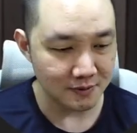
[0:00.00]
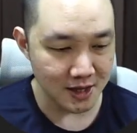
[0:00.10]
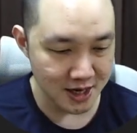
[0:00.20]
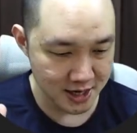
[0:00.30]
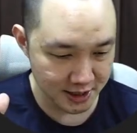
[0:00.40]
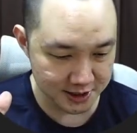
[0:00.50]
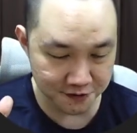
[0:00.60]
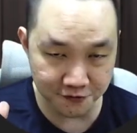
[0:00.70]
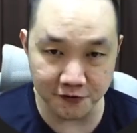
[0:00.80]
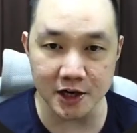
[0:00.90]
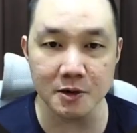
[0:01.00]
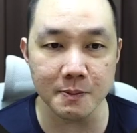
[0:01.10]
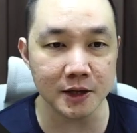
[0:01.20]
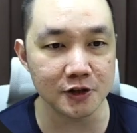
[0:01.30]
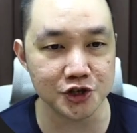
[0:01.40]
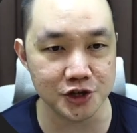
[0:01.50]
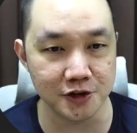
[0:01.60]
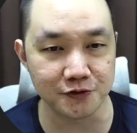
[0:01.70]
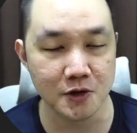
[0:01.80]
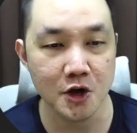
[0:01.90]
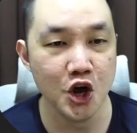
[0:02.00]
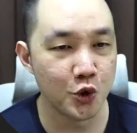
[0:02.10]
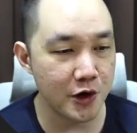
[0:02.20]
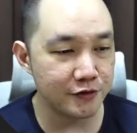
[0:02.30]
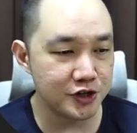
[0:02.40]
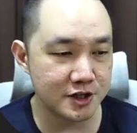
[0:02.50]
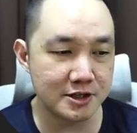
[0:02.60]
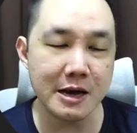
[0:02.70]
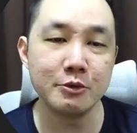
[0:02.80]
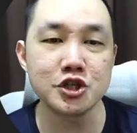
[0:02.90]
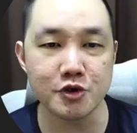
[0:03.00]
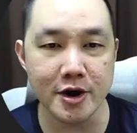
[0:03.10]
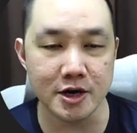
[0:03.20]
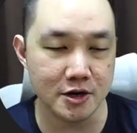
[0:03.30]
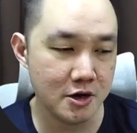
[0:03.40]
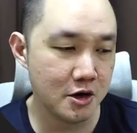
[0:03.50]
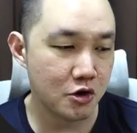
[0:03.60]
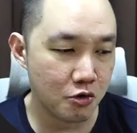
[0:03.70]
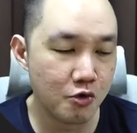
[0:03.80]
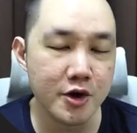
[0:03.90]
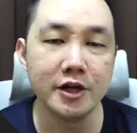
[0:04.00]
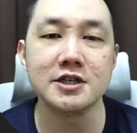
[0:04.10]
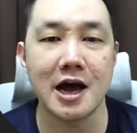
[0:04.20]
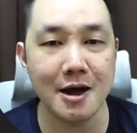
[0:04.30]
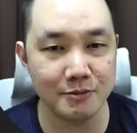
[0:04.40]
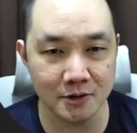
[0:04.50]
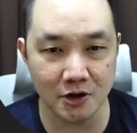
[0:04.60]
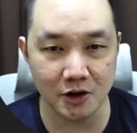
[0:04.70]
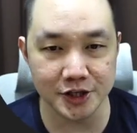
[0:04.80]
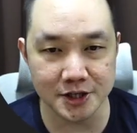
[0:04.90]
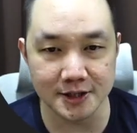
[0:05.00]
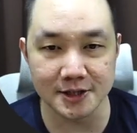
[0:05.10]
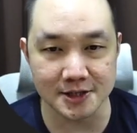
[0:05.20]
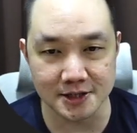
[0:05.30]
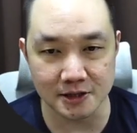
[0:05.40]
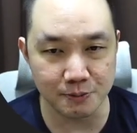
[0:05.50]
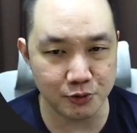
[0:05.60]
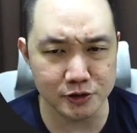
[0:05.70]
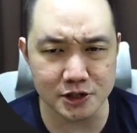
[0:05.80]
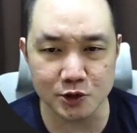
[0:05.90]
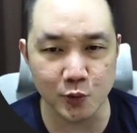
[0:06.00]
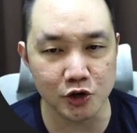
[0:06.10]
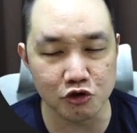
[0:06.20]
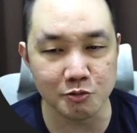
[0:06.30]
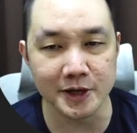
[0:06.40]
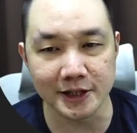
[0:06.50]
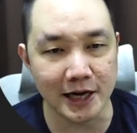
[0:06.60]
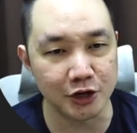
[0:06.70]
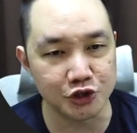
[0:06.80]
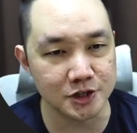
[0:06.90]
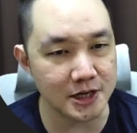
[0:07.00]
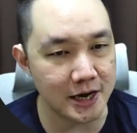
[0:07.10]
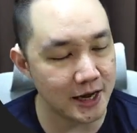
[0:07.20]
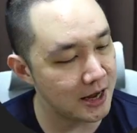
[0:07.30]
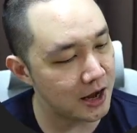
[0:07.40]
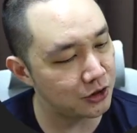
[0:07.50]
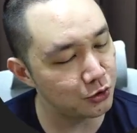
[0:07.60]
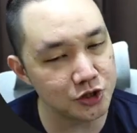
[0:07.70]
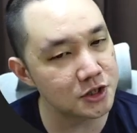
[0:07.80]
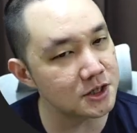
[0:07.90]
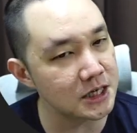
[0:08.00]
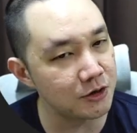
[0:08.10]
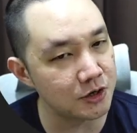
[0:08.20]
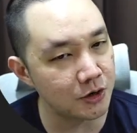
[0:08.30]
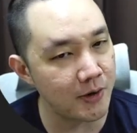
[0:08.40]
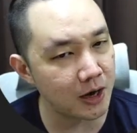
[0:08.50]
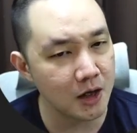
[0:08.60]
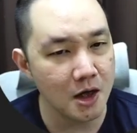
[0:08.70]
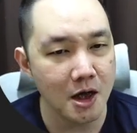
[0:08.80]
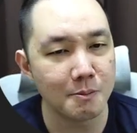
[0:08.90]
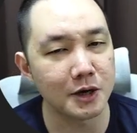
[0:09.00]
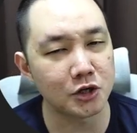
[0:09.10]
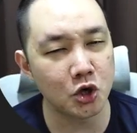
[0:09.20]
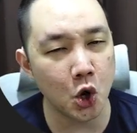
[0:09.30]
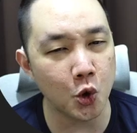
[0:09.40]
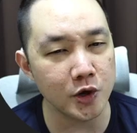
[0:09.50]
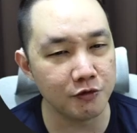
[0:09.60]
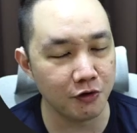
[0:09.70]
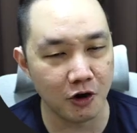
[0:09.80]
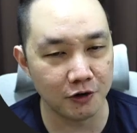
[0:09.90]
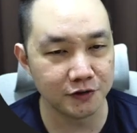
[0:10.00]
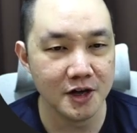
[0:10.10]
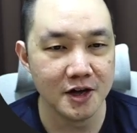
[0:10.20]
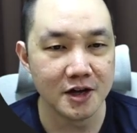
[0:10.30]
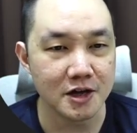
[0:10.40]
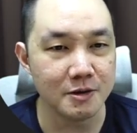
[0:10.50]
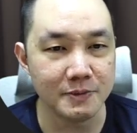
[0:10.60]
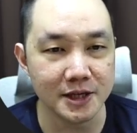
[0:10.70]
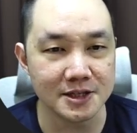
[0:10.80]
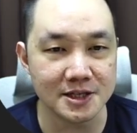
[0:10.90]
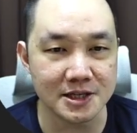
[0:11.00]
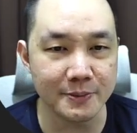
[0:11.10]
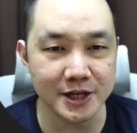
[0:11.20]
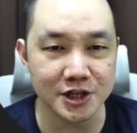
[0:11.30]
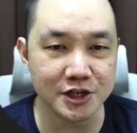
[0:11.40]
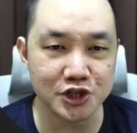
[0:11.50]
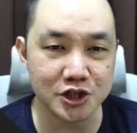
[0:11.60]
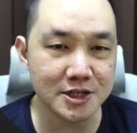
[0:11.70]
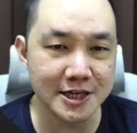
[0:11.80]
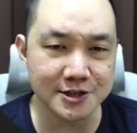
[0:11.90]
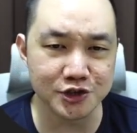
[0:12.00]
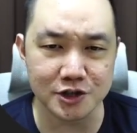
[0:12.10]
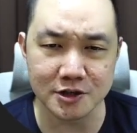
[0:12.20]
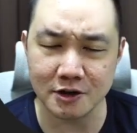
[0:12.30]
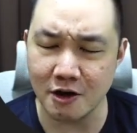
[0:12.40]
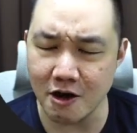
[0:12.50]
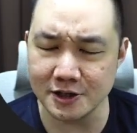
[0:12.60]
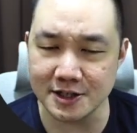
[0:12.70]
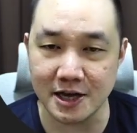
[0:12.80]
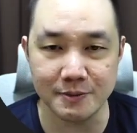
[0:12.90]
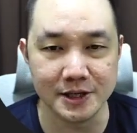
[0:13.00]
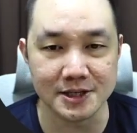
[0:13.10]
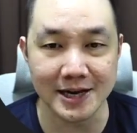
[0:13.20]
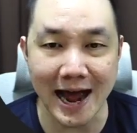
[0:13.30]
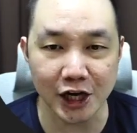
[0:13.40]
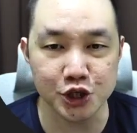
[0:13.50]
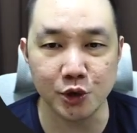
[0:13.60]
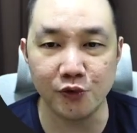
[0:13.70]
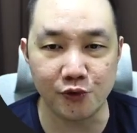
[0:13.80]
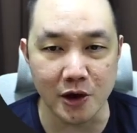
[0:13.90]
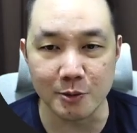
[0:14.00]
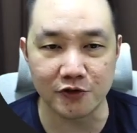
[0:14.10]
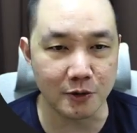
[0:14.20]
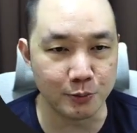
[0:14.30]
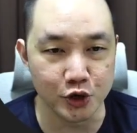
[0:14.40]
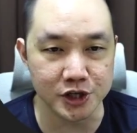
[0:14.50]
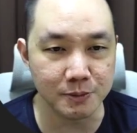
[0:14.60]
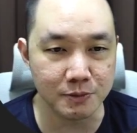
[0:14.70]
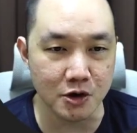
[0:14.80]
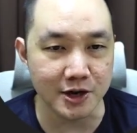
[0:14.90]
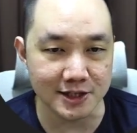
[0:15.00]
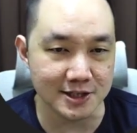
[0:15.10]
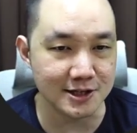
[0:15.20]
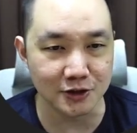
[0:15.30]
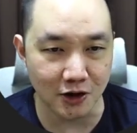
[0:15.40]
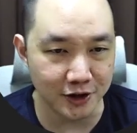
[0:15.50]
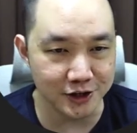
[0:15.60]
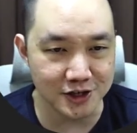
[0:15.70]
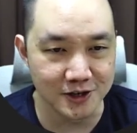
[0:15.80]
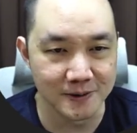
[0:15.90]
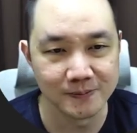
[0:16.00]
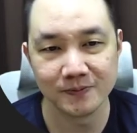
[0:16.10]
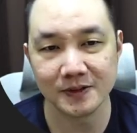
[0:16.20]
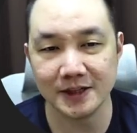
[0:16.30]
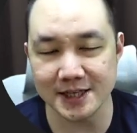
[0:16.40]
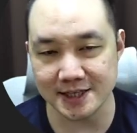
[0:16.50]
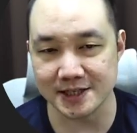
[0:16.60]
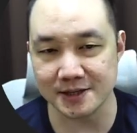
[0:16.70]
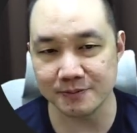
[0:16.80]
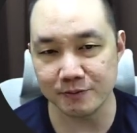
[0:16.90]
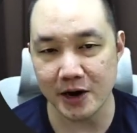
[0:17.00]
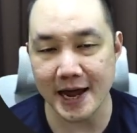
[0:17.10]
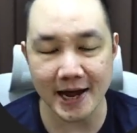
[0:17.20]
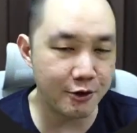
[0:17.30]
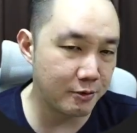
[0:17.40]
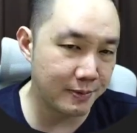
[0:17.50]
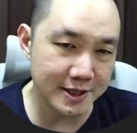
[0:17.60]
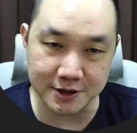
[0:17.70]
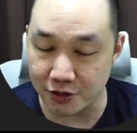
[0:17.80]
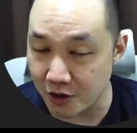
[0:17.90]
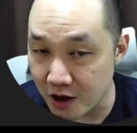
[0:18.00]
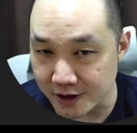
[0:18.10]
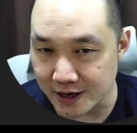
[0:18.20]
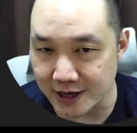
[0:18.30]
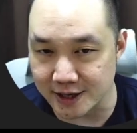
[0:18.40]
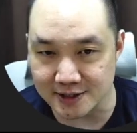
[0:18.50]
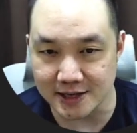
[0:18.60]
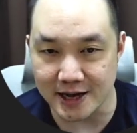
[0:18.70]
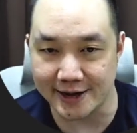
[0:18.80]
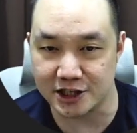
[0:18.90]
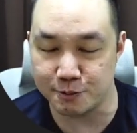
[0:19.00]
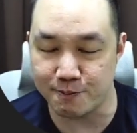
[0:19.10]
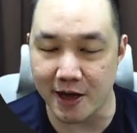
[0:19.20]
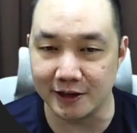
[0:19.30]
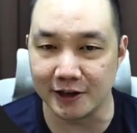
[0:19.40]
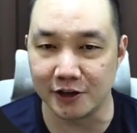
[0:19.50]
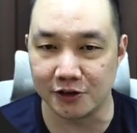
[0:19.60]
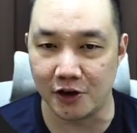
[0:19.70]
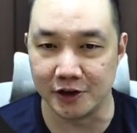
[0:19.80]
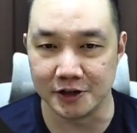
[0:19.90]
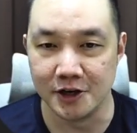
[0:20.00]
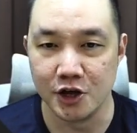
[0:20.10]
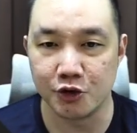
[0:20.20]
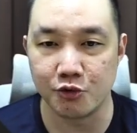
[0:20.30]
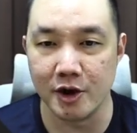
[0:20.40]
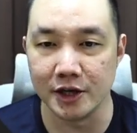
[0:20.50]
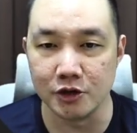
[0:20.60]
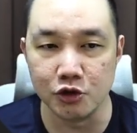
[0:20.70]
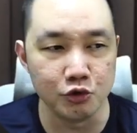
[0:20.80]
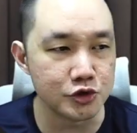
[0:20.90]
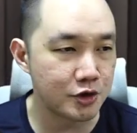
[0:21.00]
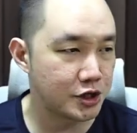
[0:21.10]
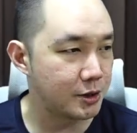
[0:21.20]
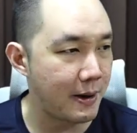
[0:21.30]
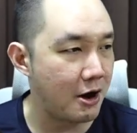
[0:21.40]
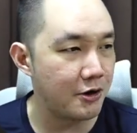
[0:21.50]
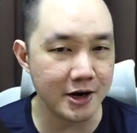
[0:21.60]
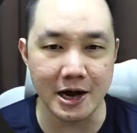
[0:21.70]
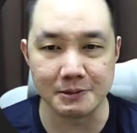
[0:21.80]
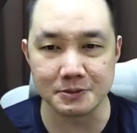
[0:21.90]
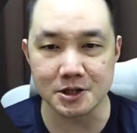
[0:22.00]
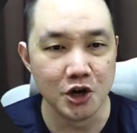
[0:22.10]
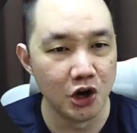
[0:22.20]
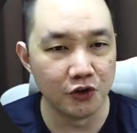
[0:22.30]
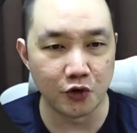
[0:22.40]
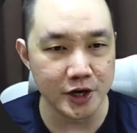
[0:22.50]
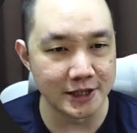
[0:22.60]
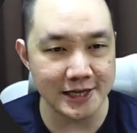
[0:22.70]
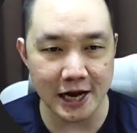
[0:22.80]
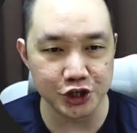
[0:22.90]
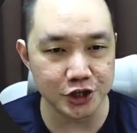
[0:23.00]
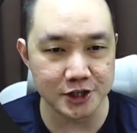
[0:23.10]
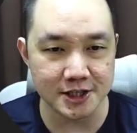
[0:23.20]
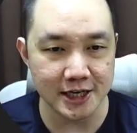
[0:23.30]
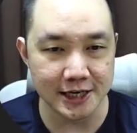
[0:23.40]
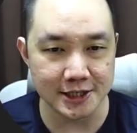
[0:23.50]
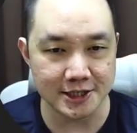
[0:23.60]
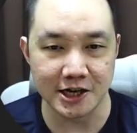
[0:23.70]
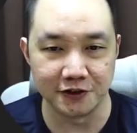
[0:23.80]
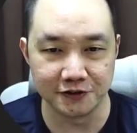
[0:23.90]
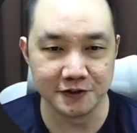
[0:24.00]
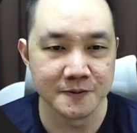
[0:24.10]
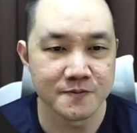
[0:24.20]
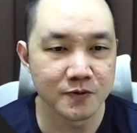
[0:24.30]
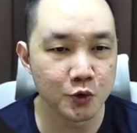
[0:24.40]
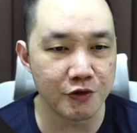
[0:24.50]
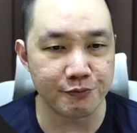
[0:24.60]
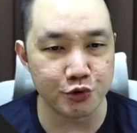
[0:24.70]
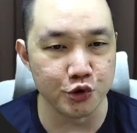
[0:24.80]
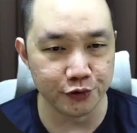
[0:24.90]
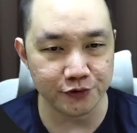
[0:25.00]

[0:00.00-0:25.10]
It is a fundamental shift. We have just demonstrated real-time knowledge synthesis, a process where human intelligence and AI don't just interact, but co-evolve. It means systemic intelligence isn't just a concept, it's an actual framework for pushing beyond existing knowledge. This isn't AI replacing thought, it is expanding thought, creating new structured paradigms for intelligence itself. We've proved,